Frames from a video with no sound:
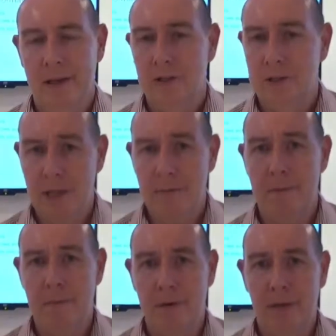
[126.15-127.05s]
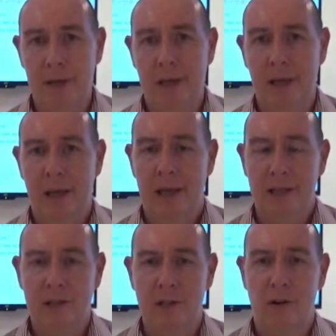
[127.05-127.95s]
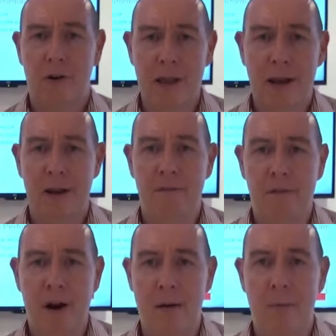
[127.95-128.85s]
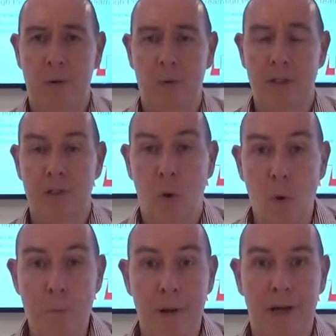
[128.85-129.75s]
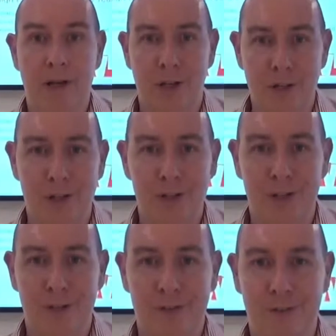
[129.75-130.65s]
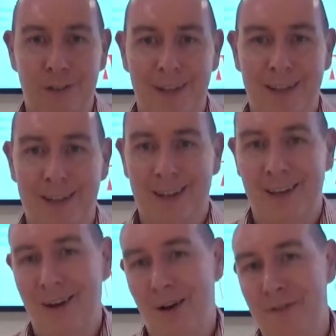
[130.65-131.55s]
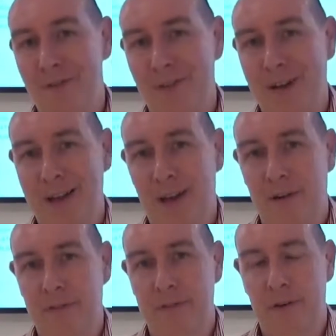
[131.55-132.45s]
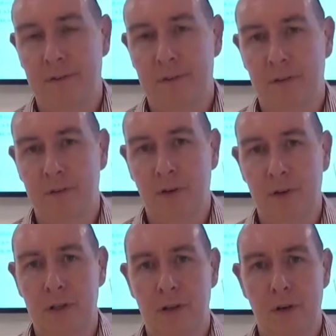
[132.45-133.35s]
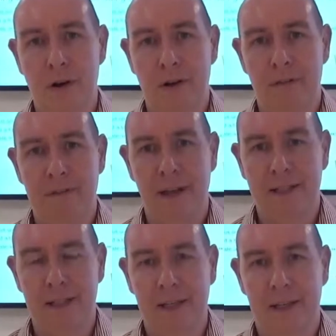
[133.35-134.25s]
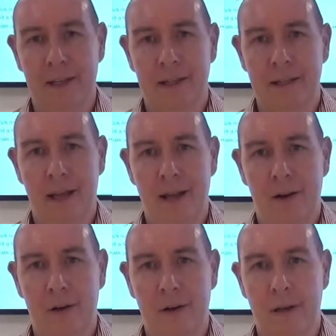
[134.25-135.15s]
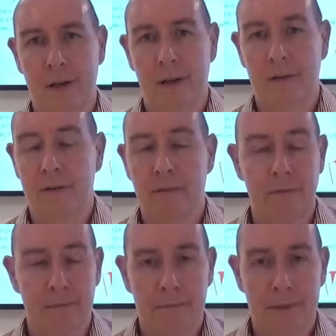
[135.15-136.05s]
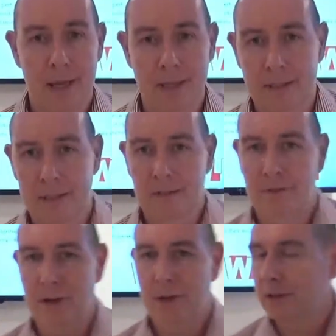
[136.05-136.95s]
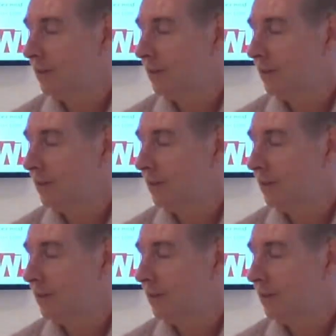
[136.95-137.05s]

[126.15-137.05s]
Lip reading: So tip number three is to create an environment which is open and conducive of good, non-conflicting dialogue. Yes, it's very good.